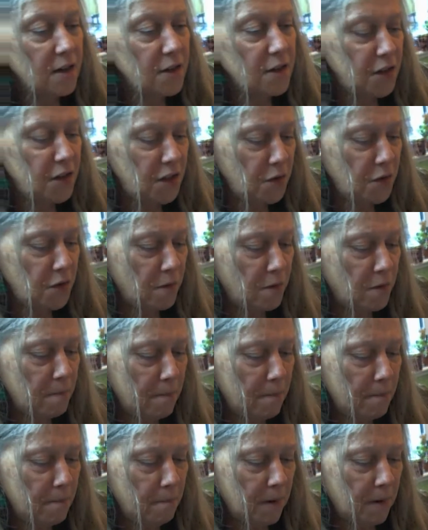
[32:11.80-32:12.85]
Do you
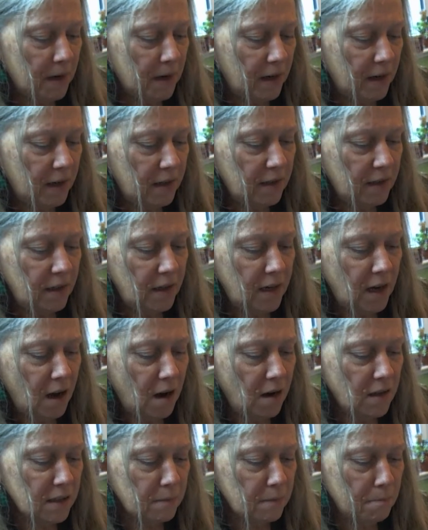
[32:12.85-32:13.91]
remember
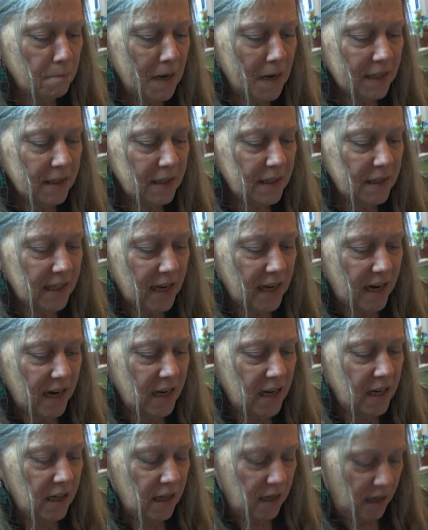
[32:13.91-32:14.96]
last Monday